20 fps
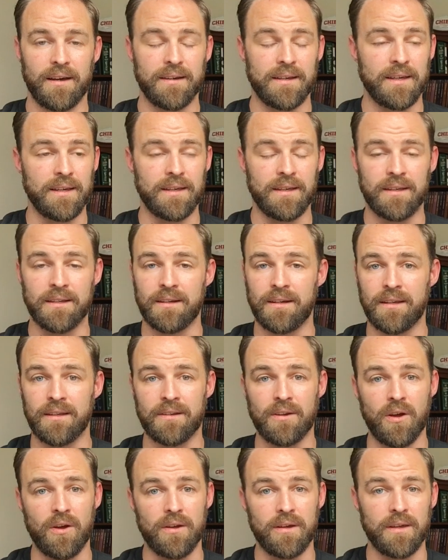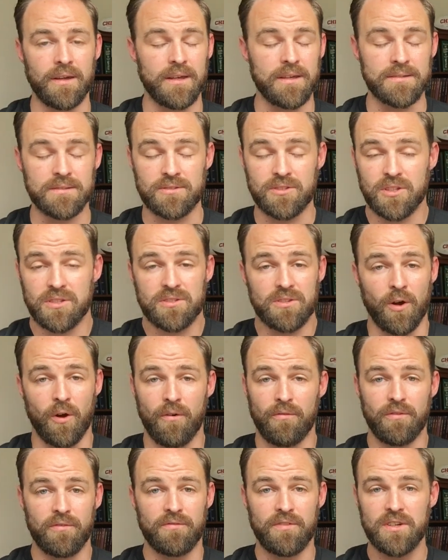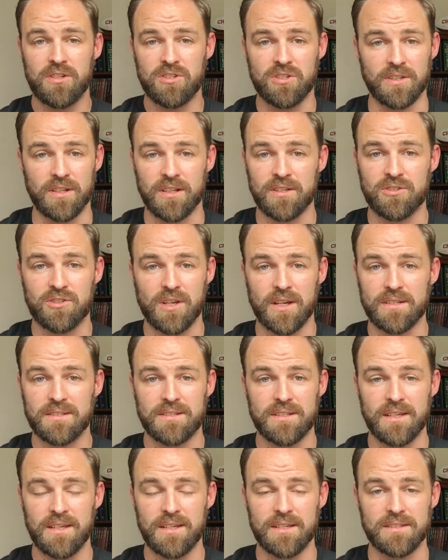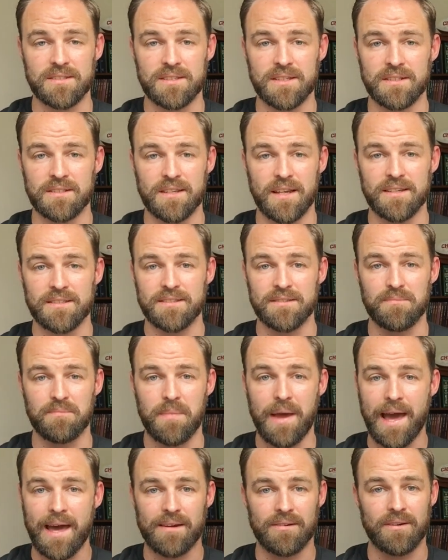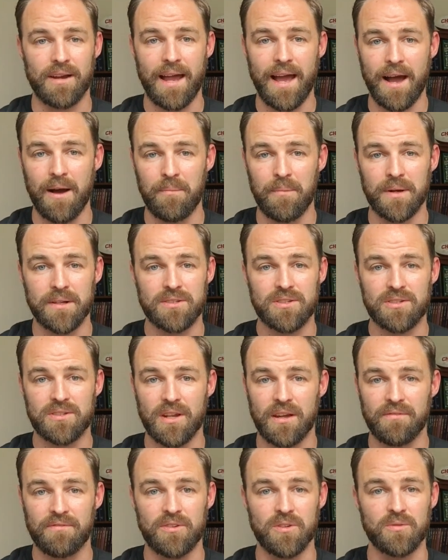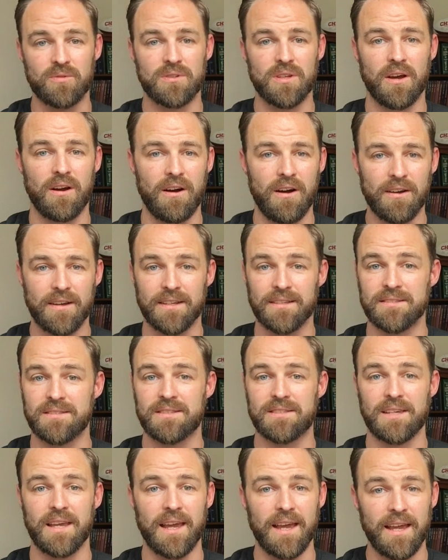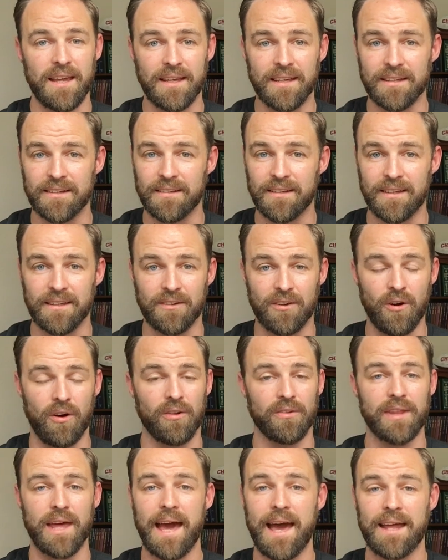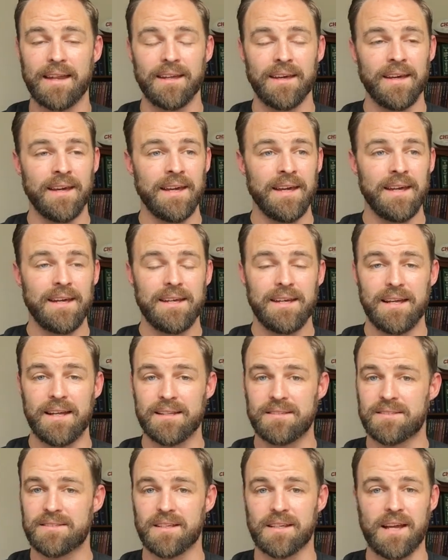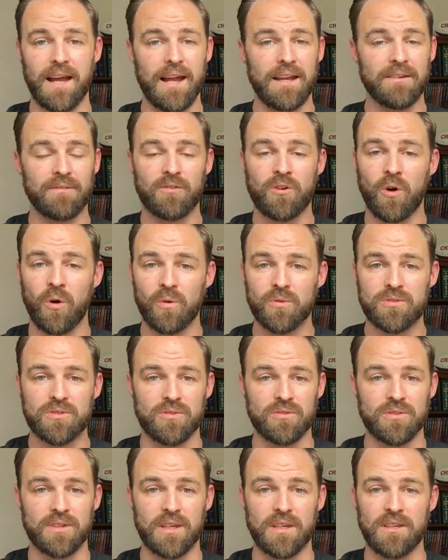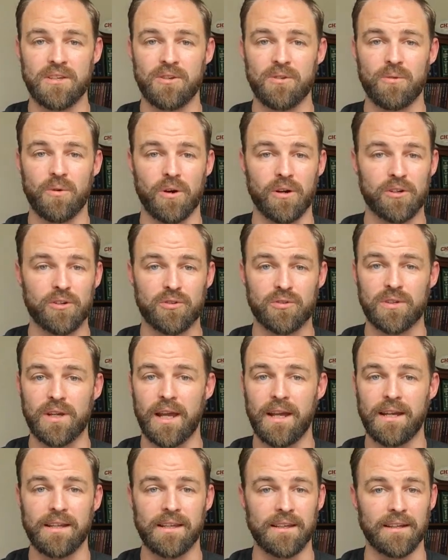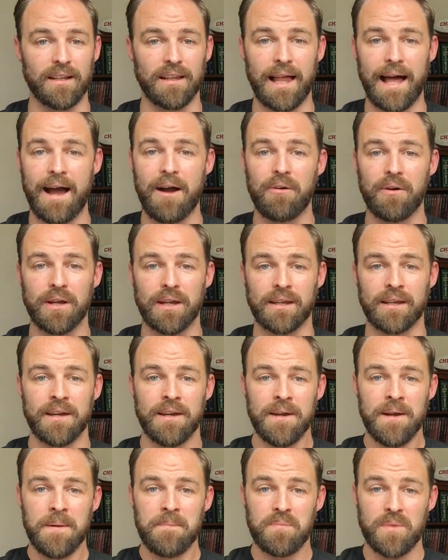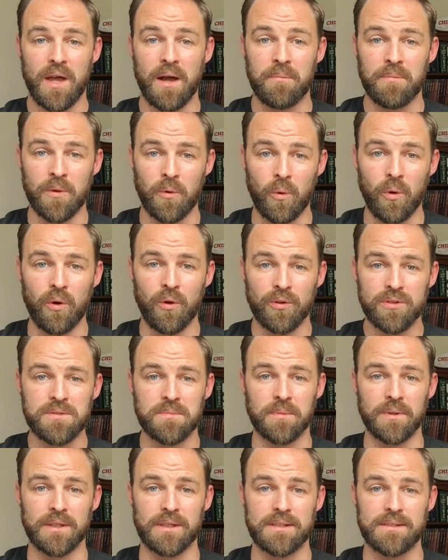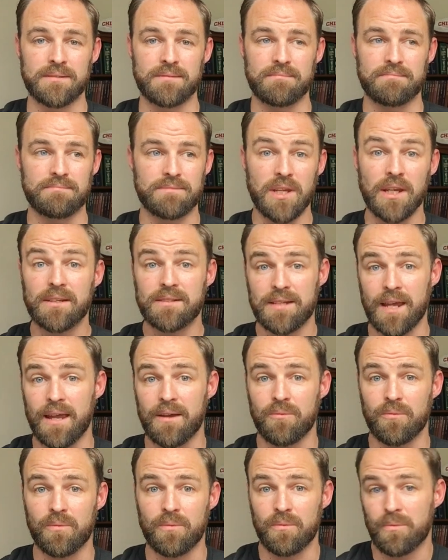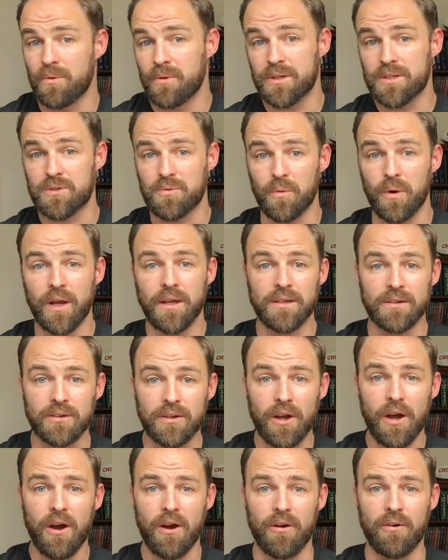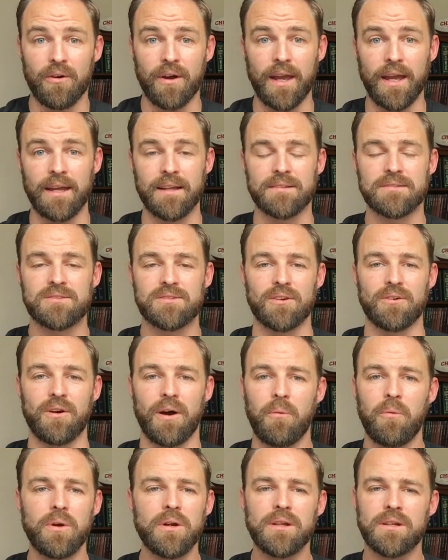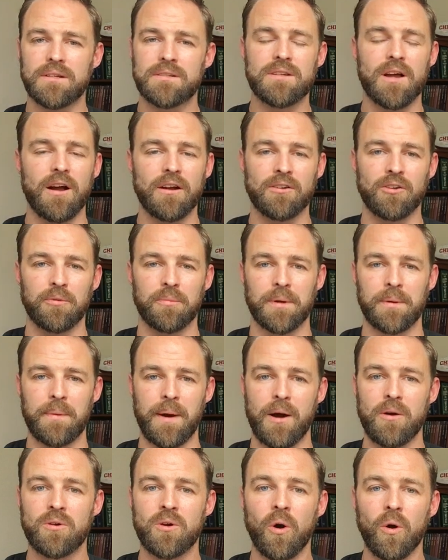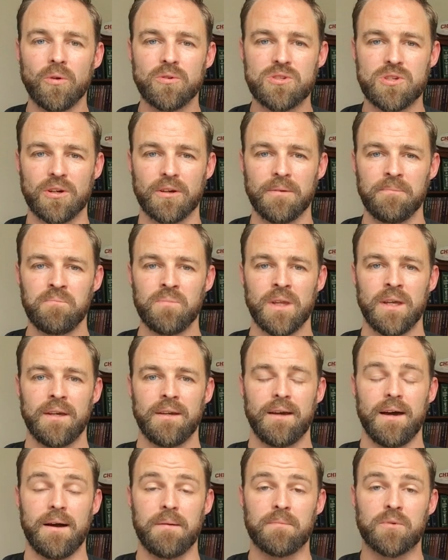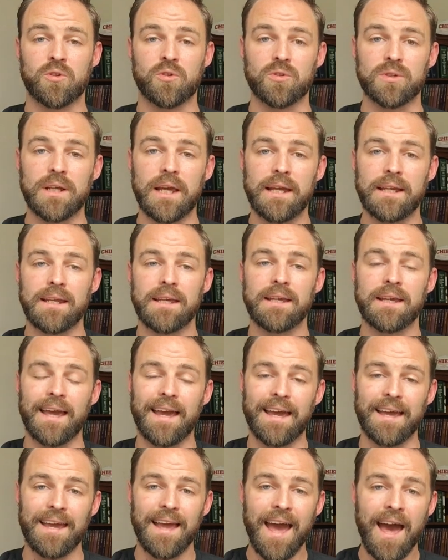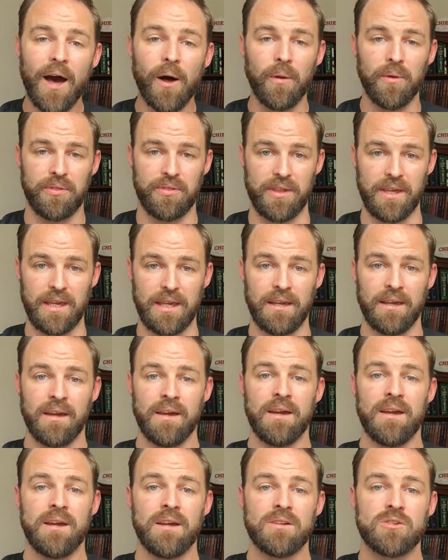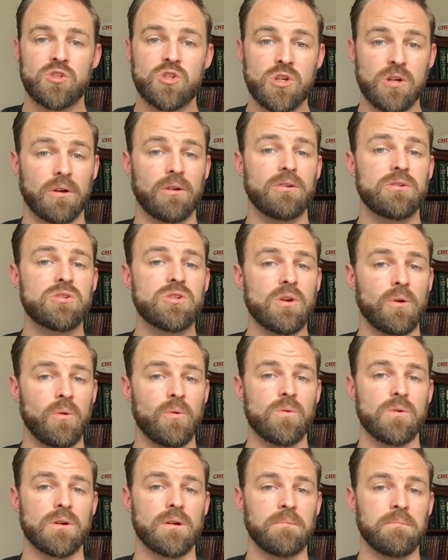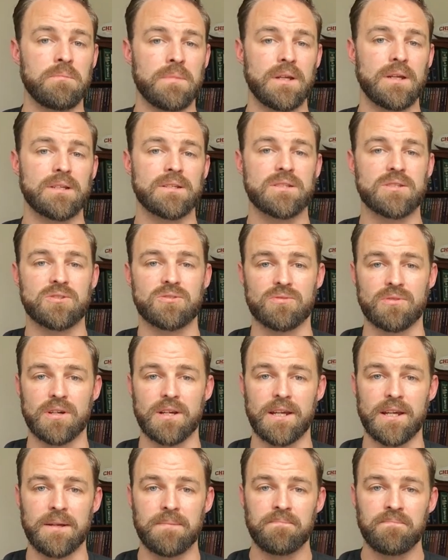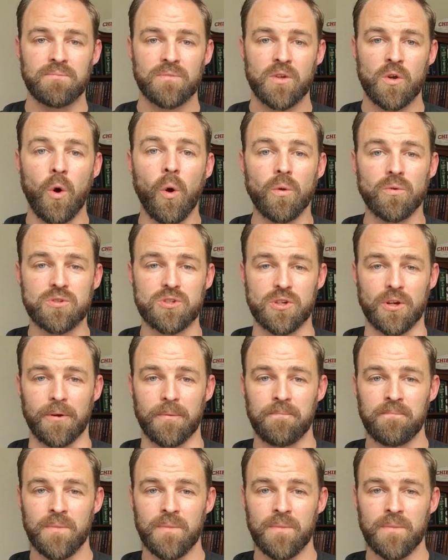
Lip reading: It is just over vision. It just is. It doesn't matter how much stuff you talk and say and all that. It's the kind of culture that you are creating and allowing that will ultimately dictate which way you go. And so I wanted to talk a little bit about culture, creating a healthy church or ministry culture.